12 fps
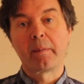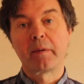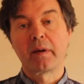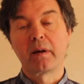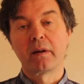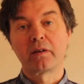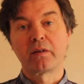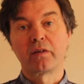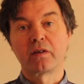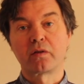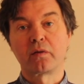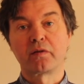
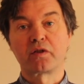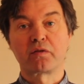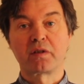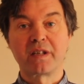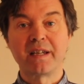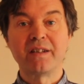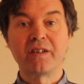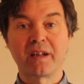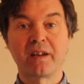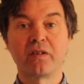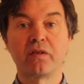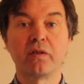the sort of
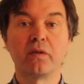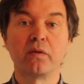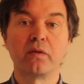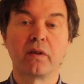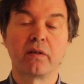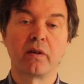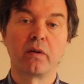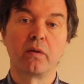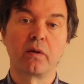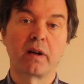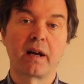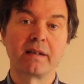strategic issues that the
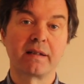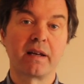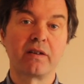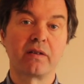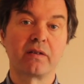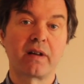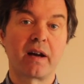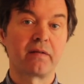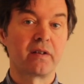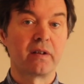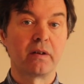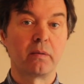organisations have
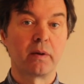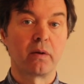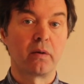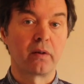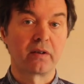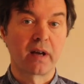to deal with all the